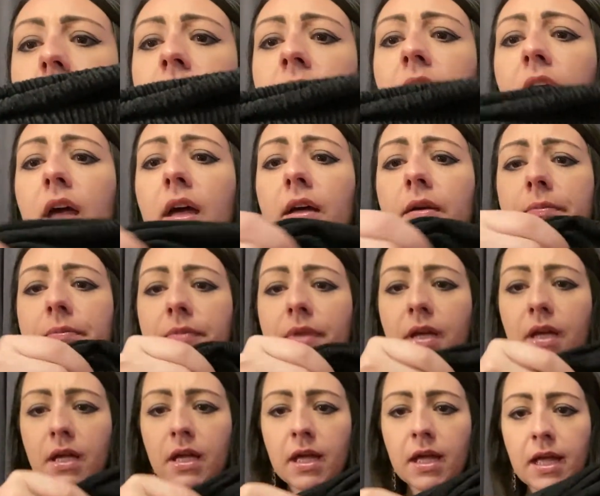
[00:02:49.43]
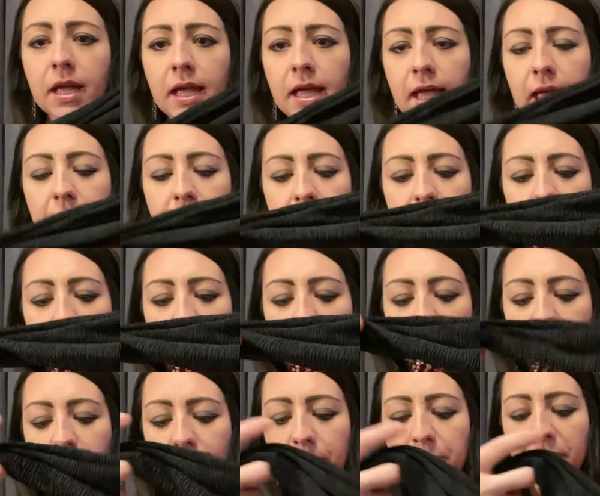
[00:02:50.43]
And
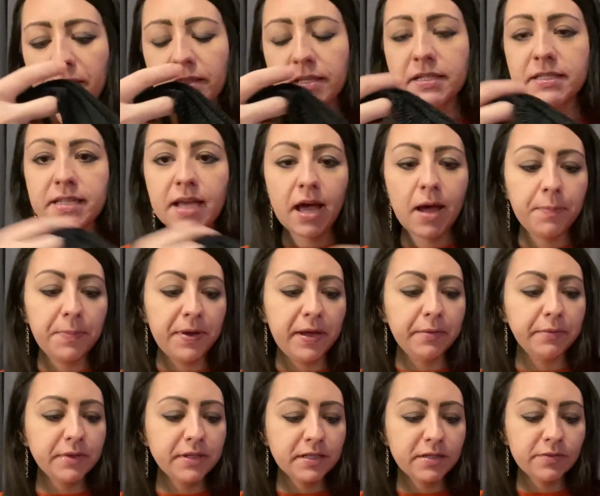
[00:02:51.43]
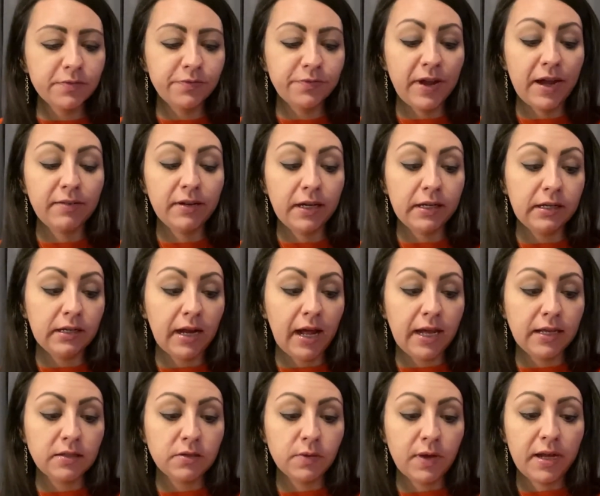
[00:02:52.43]
I picked this up. It was
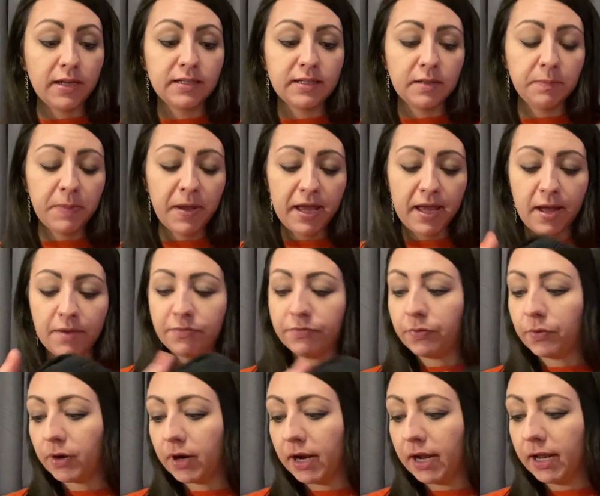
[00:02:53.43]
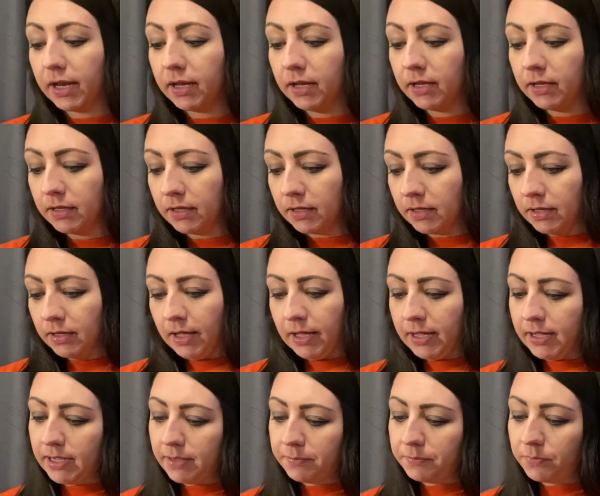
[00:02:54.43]
$5.99, so I did pay up for it.
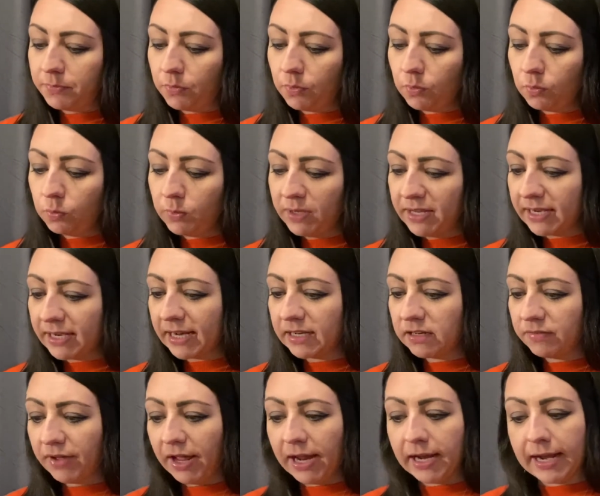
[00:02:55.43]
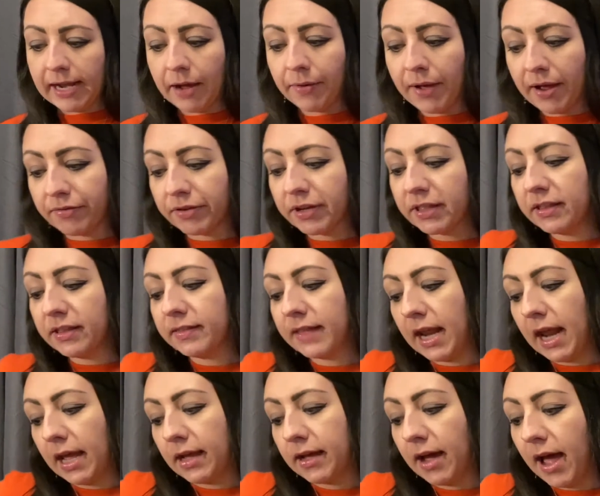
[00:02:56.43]
When I divided out everything that
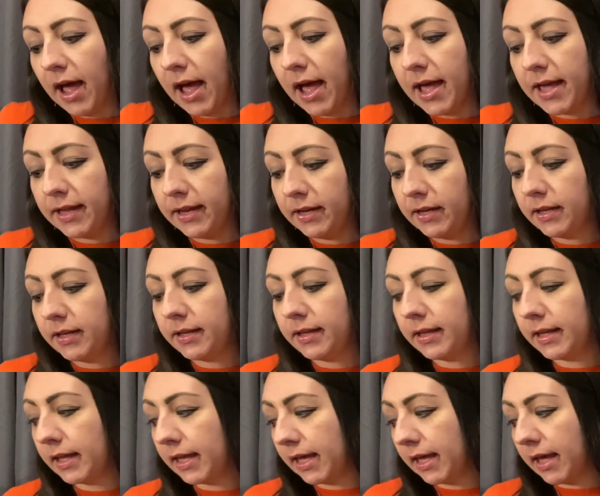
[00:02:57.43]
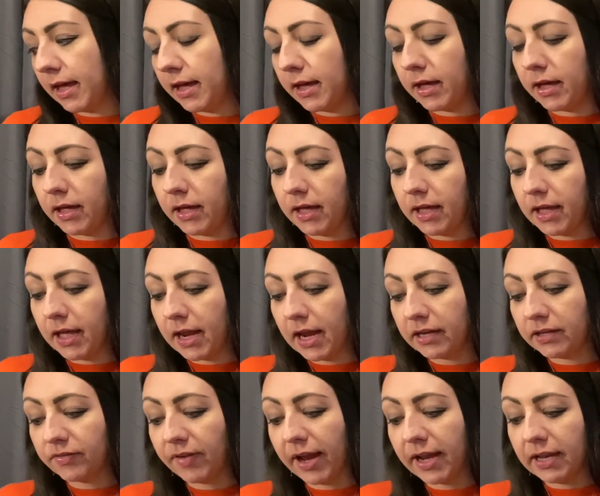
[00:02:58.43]
I got, and I
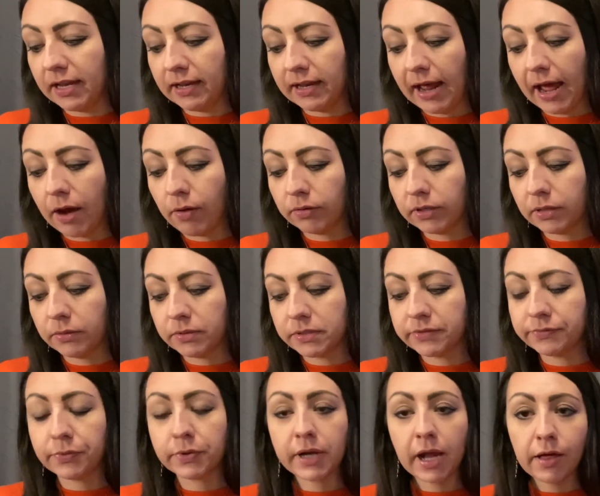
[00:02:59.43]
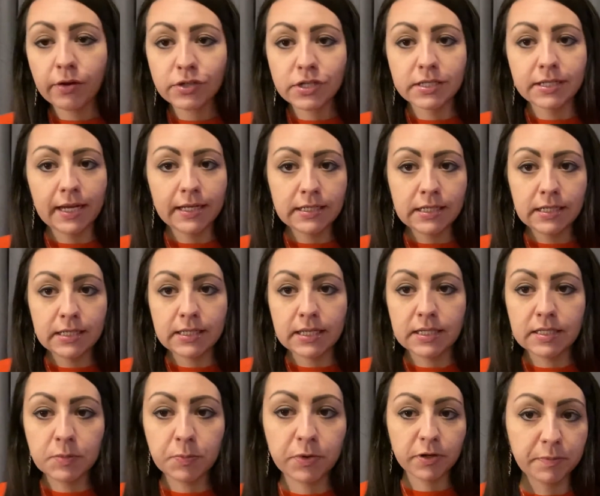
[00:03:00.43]
divided it out, it was
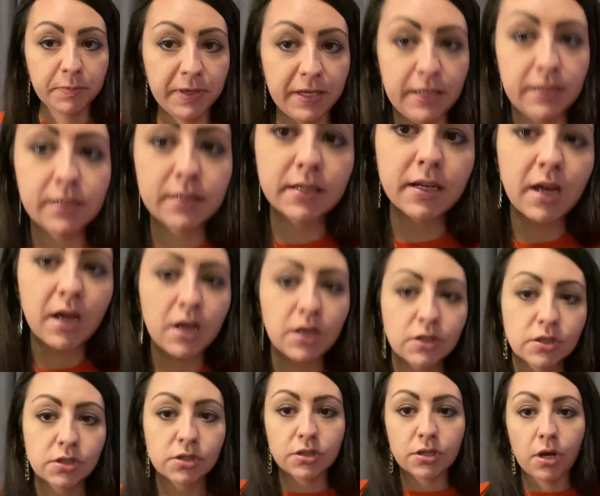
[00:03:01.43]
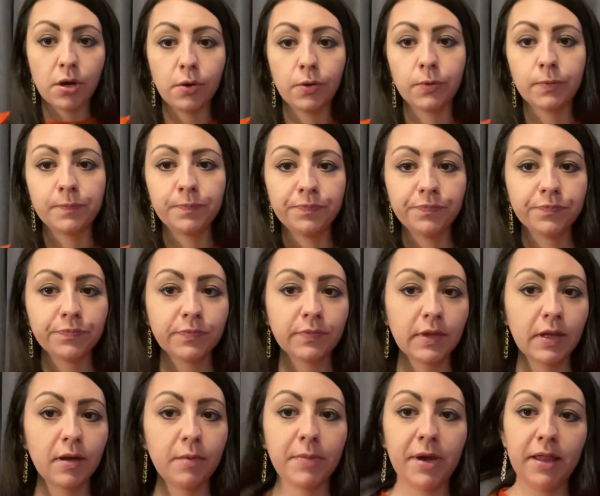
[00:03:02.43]
$4.19 piece. So,
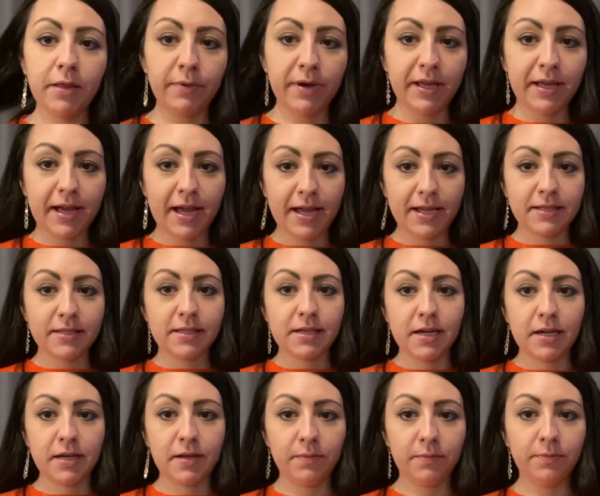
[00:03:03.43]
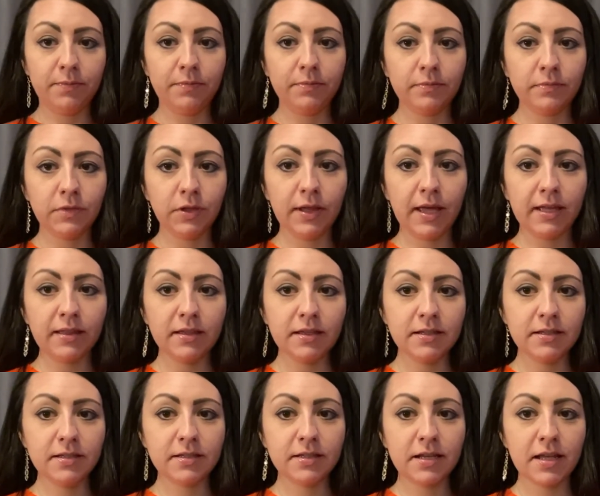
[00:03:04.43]
by the way, guys, you like
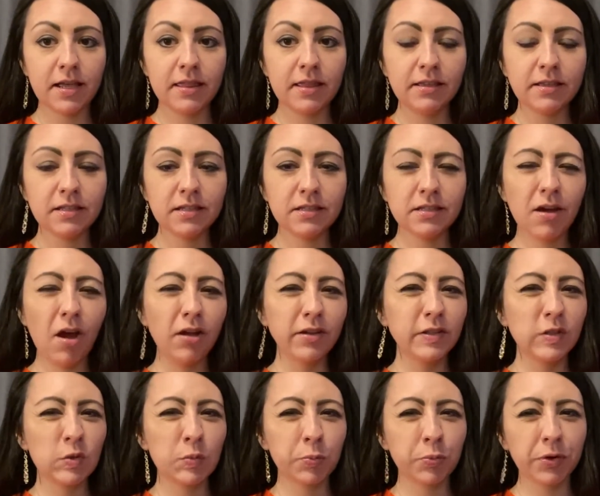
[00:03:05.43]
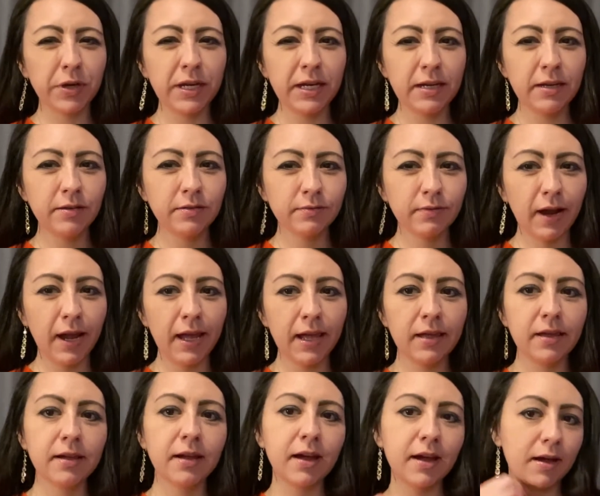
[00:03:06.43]
this? I think this is called Spree,
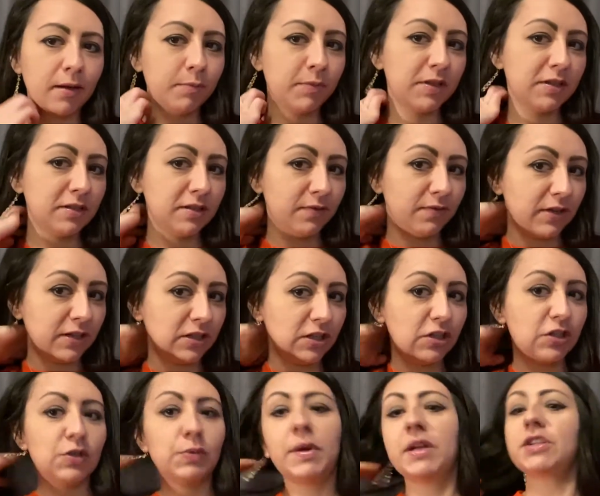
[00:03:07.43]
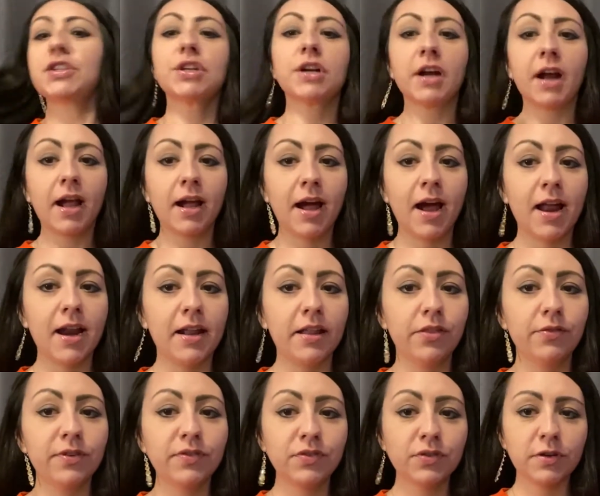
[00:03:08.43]
right? This is a vintage sweatshirt I got at a
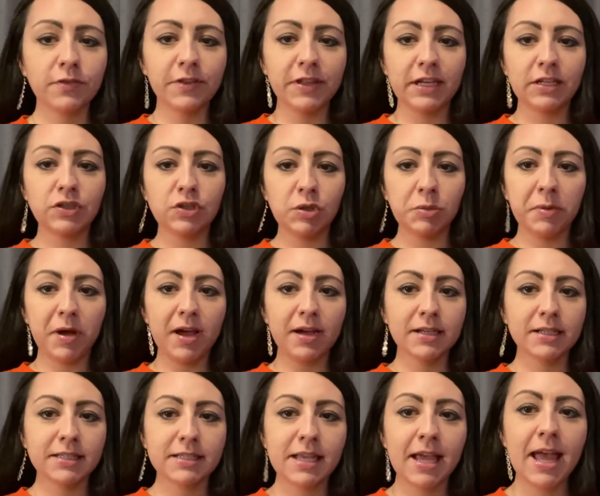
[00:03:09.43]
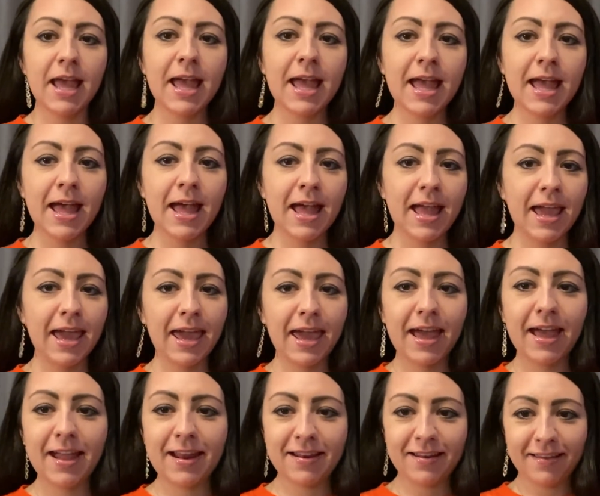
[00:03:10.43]
thrift store for like $2.
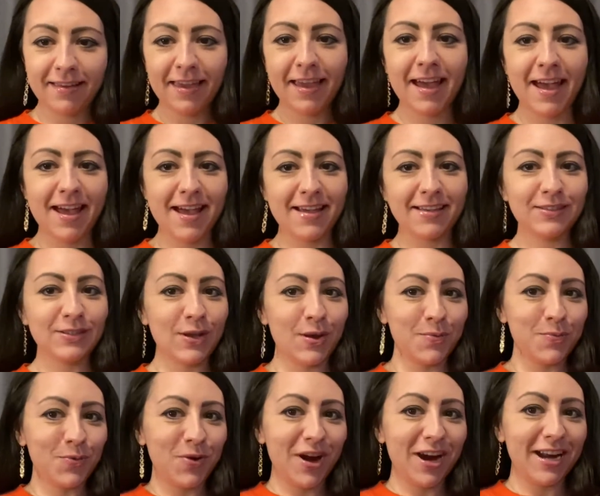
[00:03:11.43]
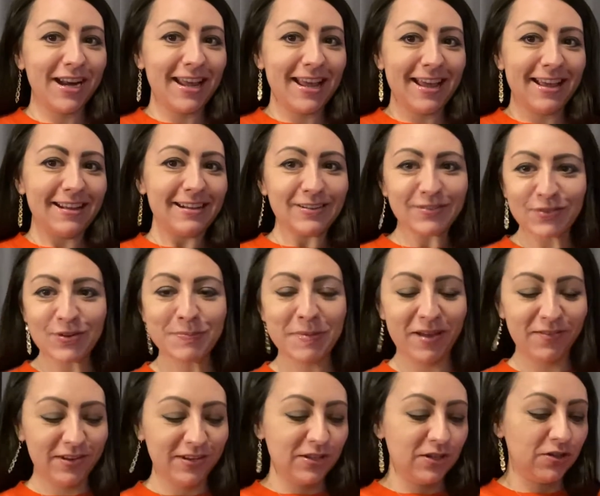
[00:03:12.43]
And yeah, so I'm wearing it for my
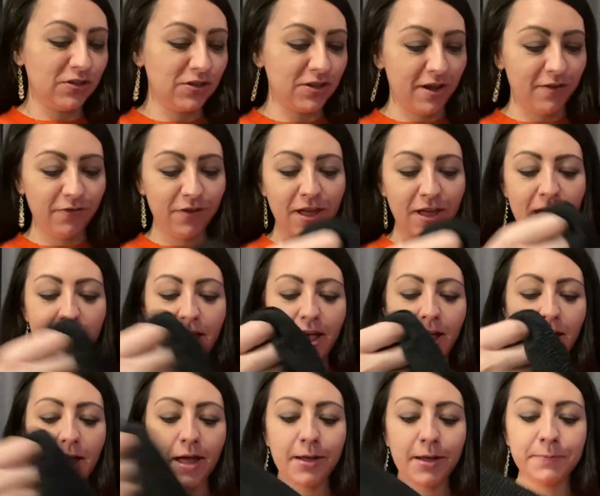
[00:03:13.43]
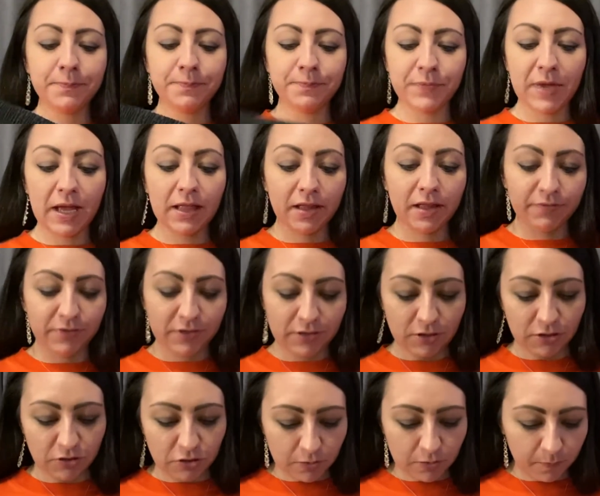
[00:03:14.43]
vintage stuff. I love
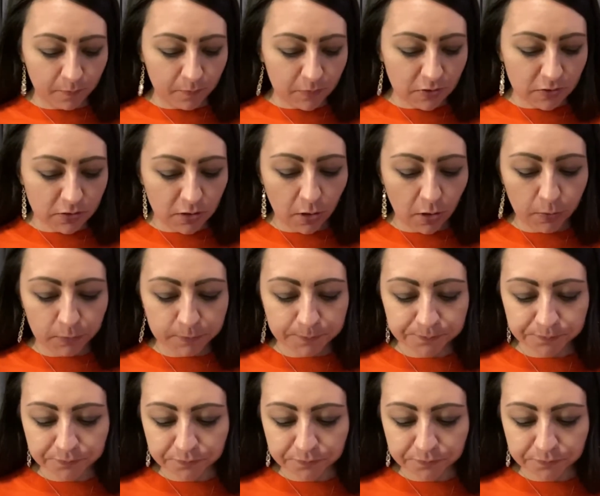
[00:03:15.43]
vintage. So